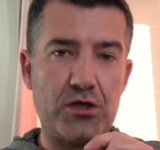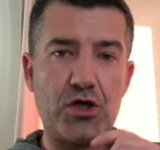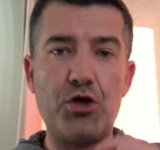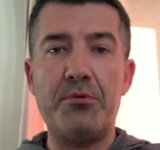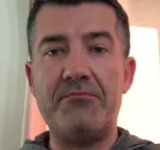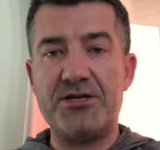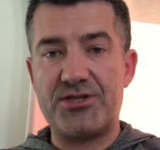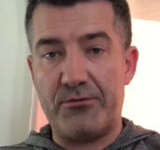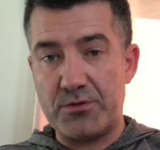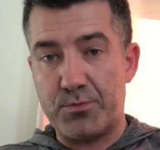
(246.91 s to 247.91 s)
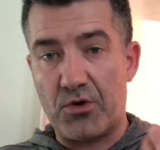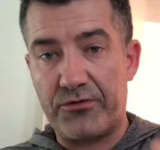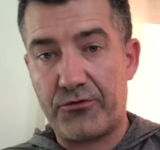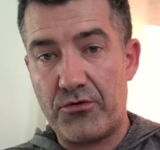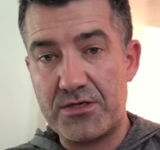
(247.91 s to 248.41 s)
qubit measure that was brought
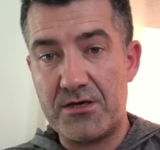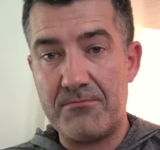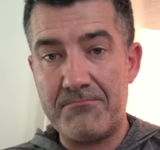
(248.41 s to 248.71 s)
through to